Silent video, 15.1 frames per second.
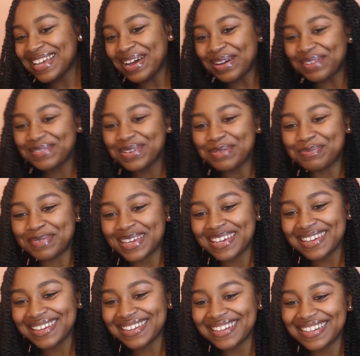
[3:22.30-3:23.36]
how have you
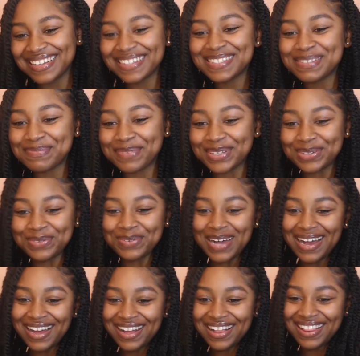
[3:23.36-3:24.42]
been? It's been a
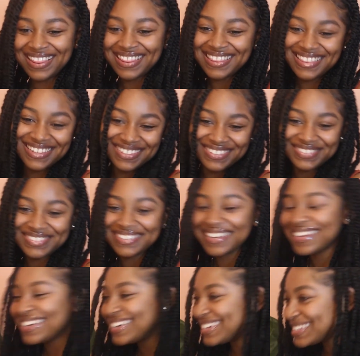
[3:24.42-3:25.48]
while.
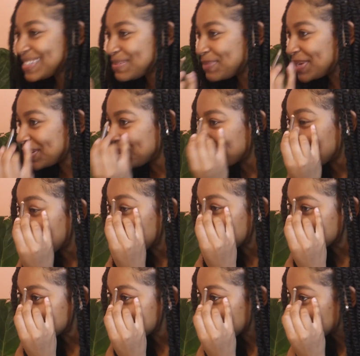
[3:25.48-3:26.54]
It's been a
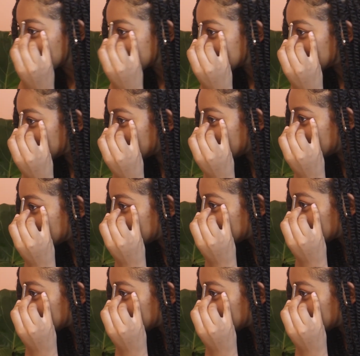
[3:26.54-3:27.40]
while. Talk to me.